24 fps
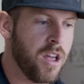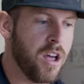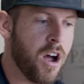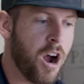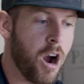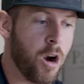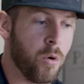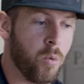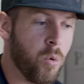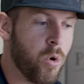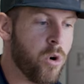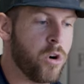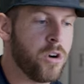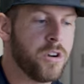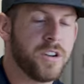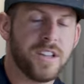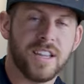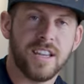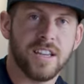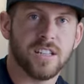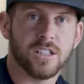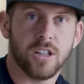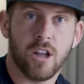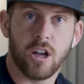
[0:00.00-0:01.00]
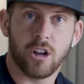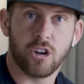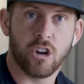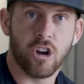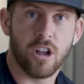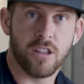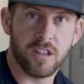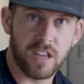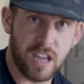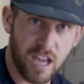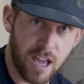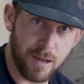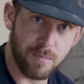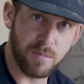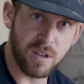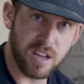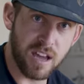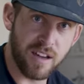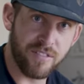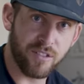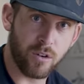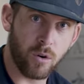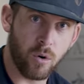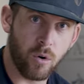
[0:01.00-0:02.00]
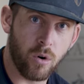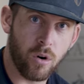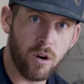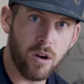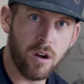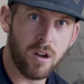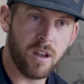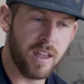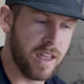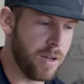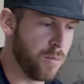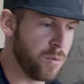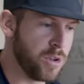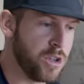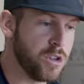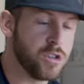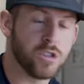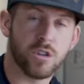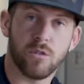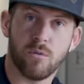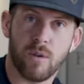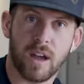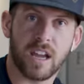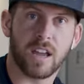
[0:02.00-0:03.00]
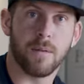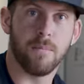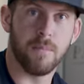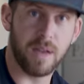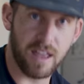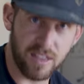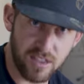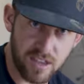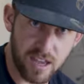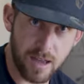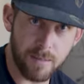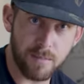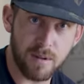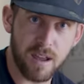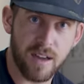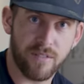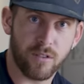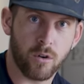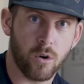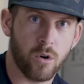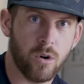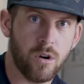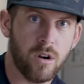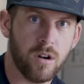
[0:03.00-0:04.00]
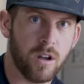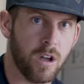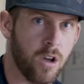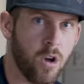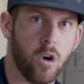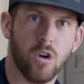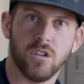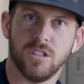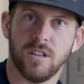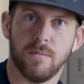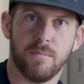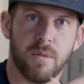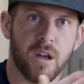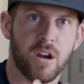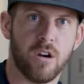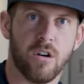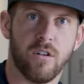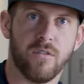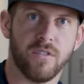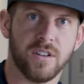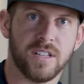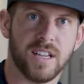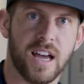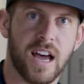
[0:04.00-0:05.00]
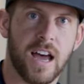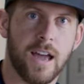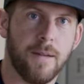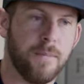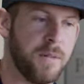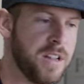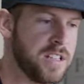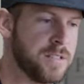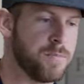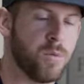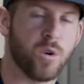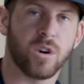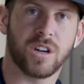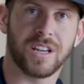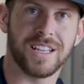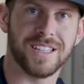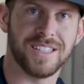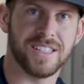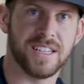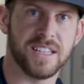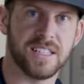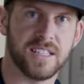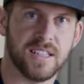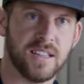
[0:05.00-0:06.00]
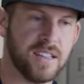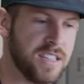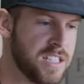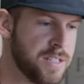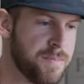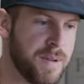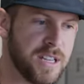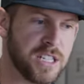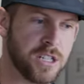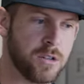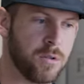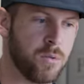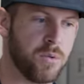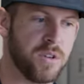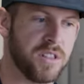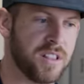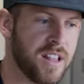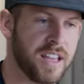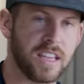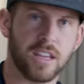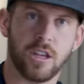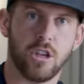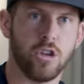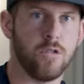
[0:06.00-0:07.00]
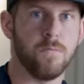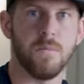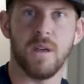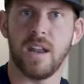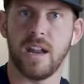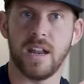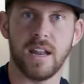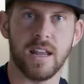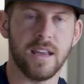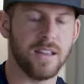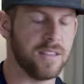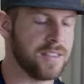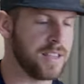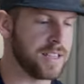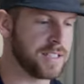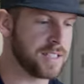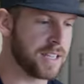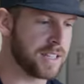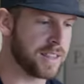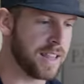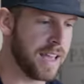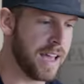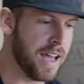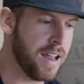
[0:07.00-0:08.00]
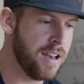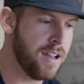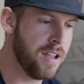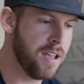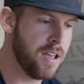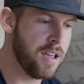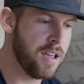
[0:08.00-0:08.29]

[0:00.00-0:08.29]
Our warranty is longer on the M D F core, and we usually recommend the M D F core. It holds up better over time and it's more consistent, especially with like humidity and things like that.